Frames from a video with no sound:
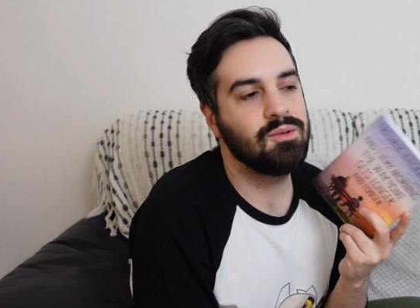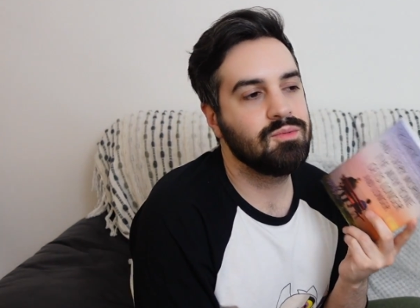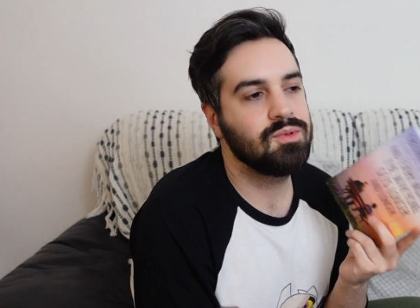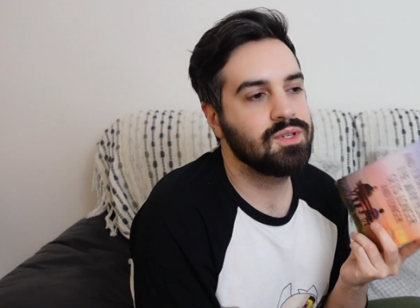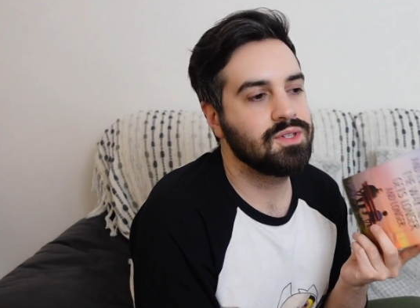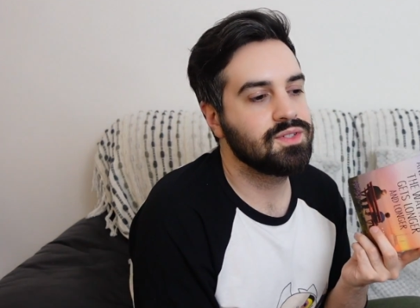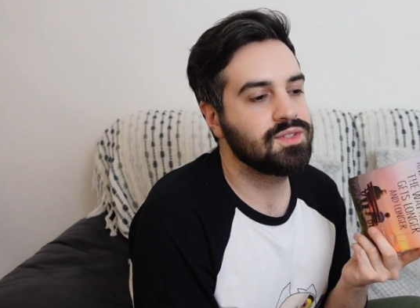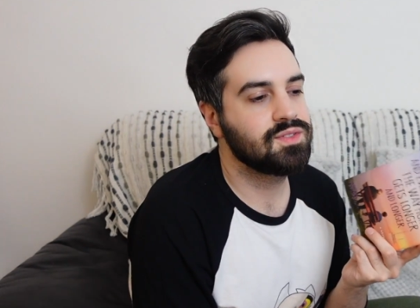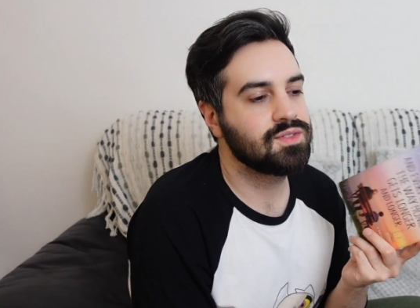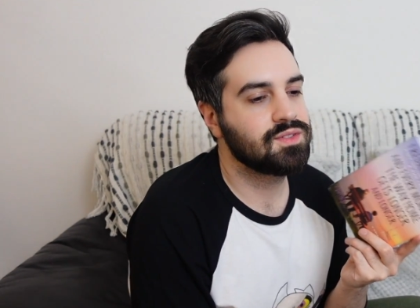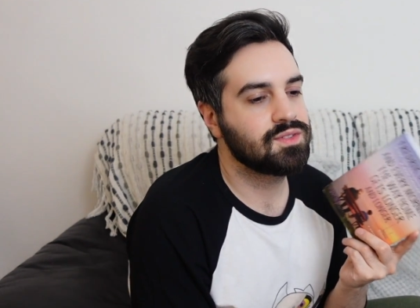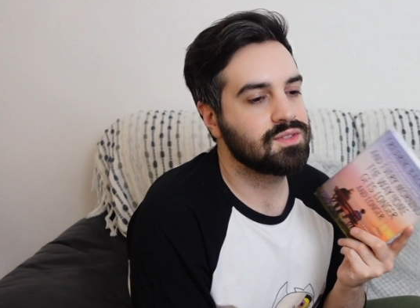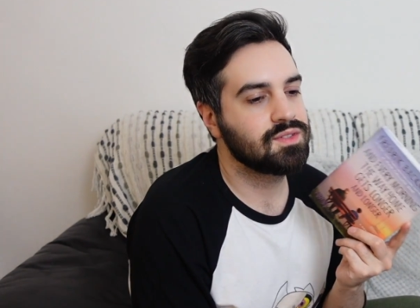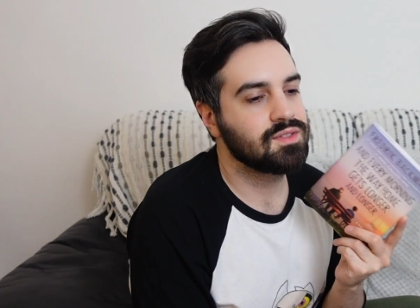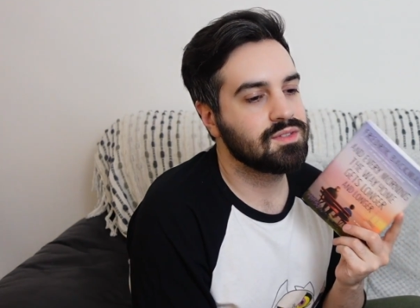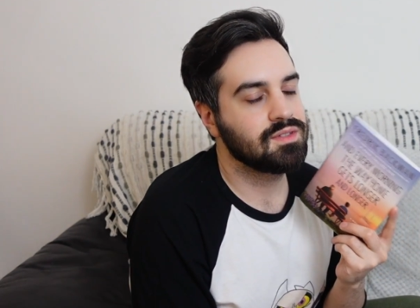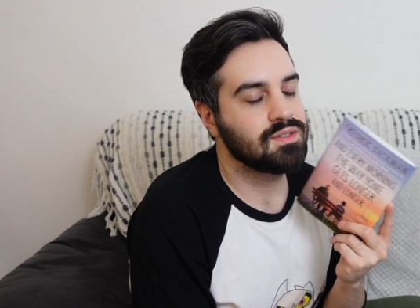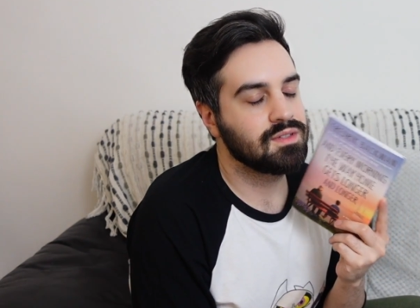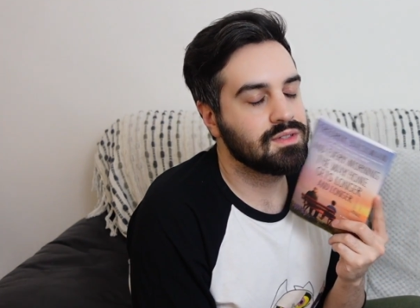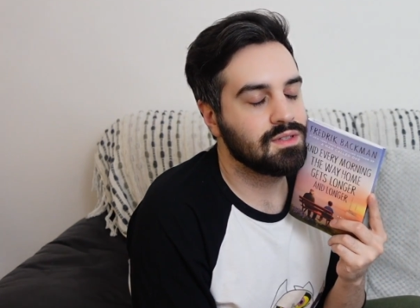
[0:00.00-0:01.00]
was...
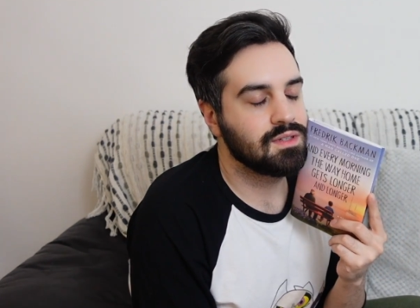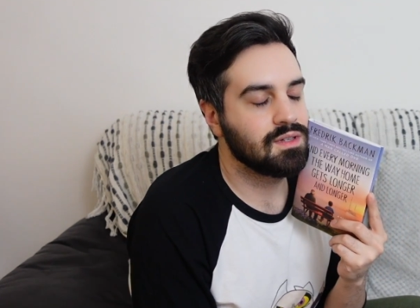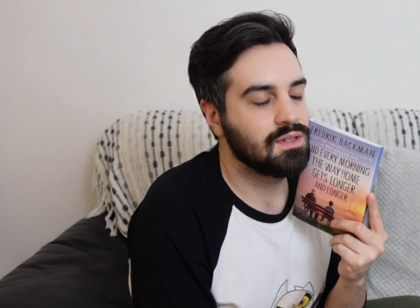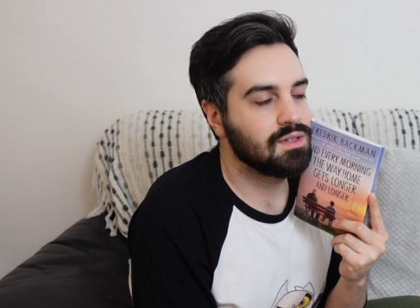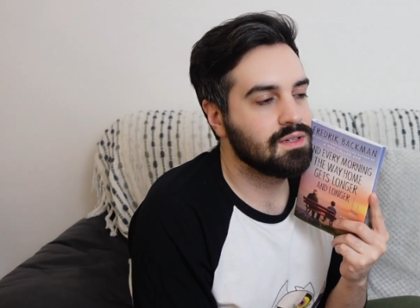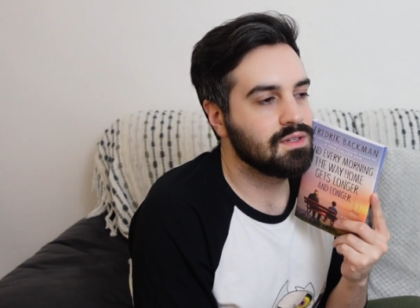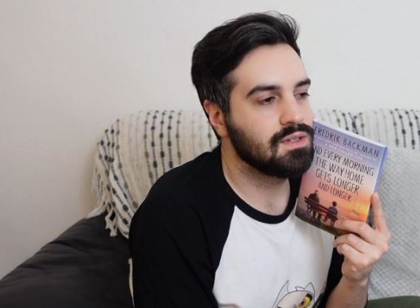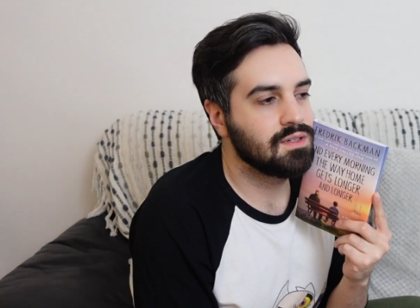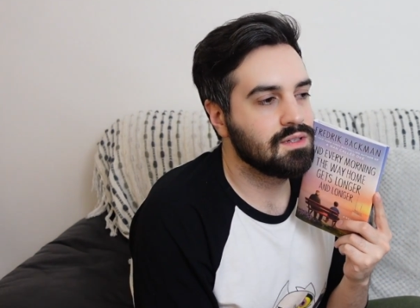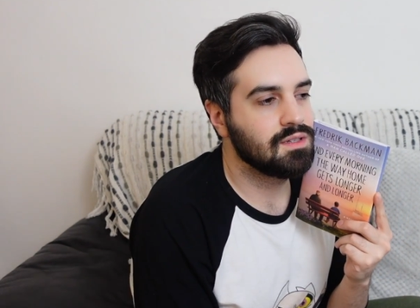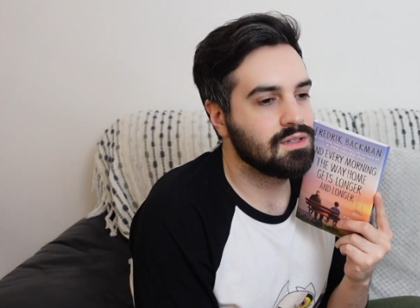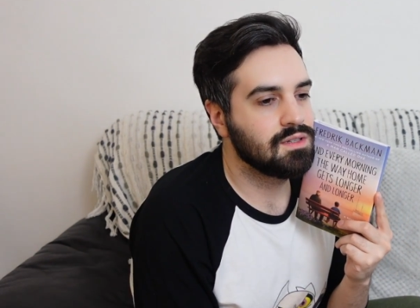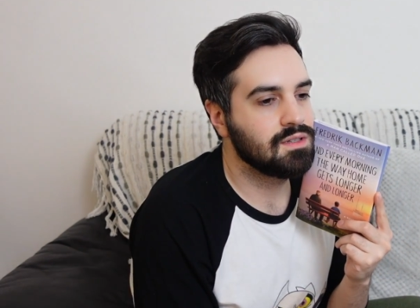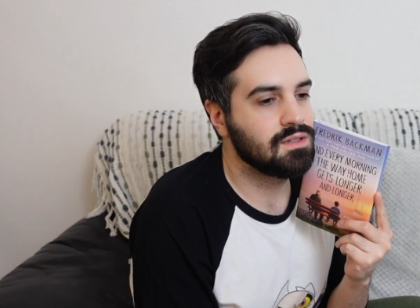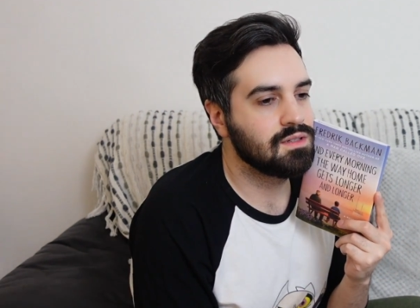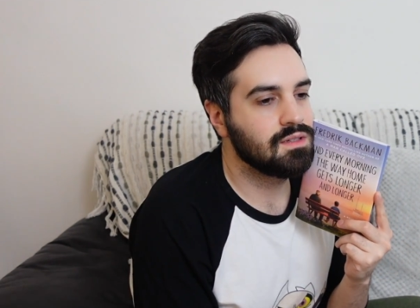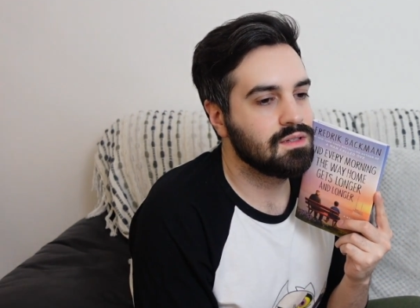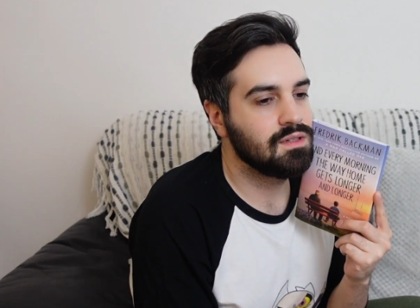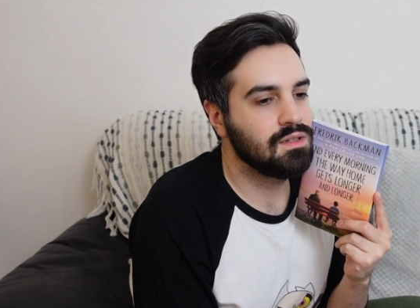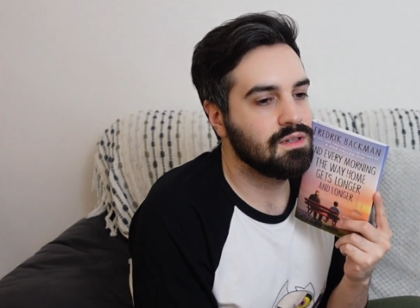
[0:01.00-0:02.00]

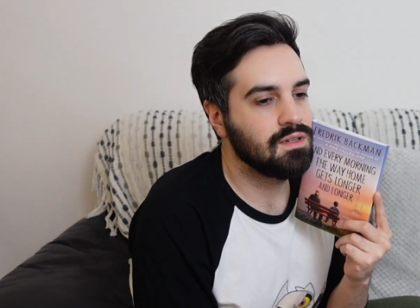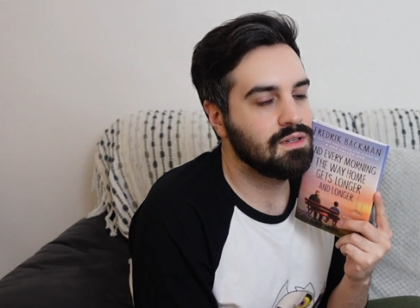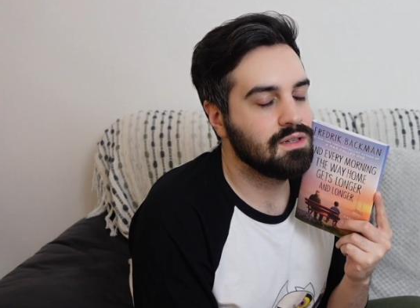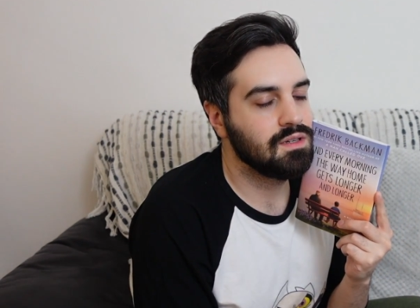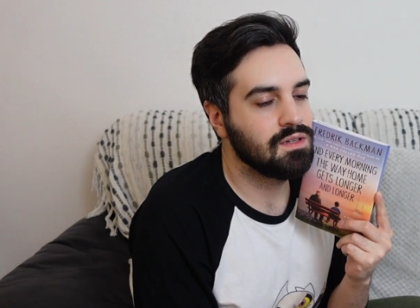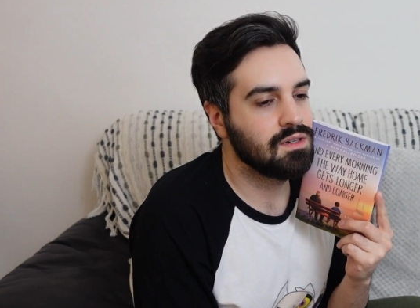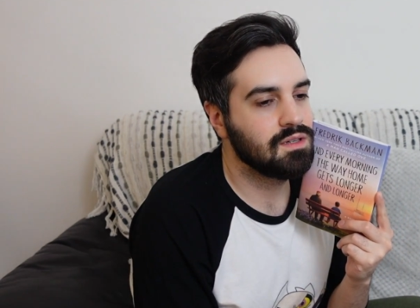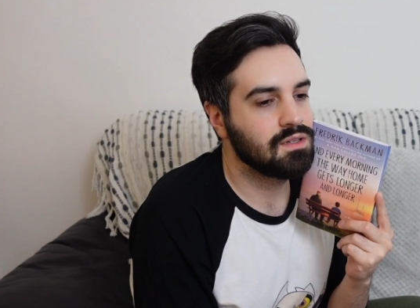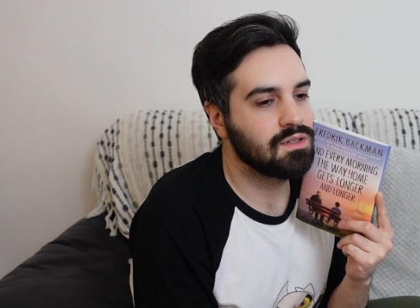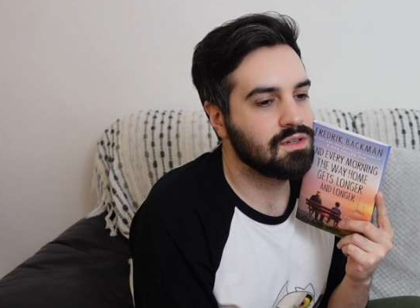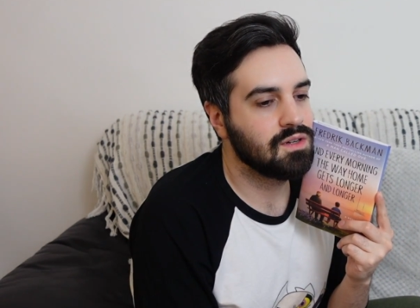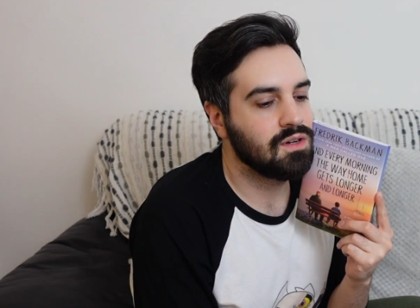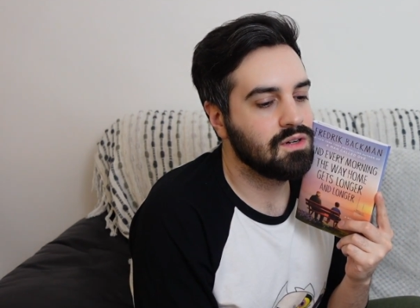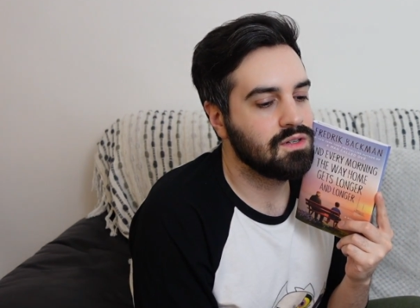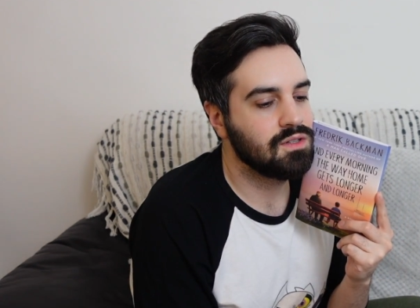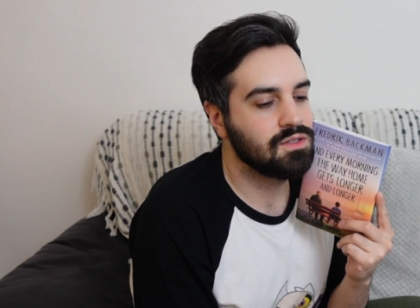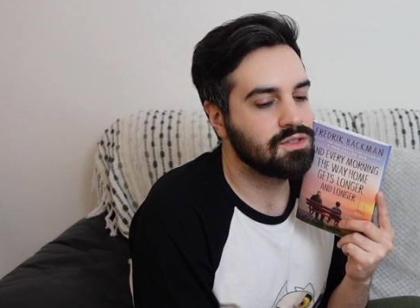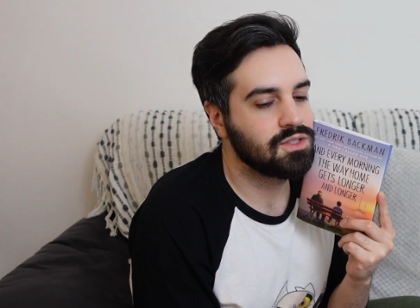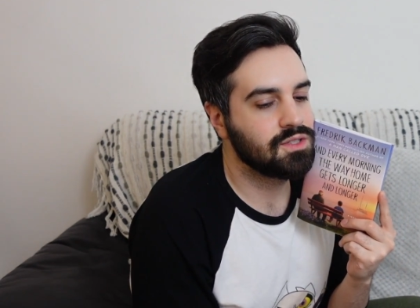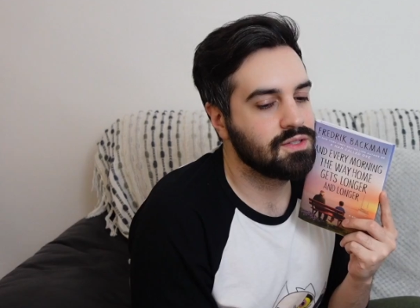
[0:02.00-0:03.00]
Oh,
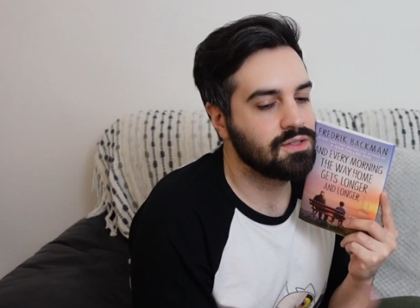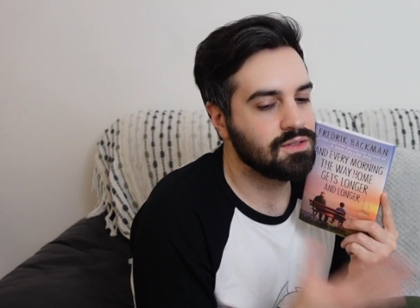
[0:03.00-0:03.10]
God.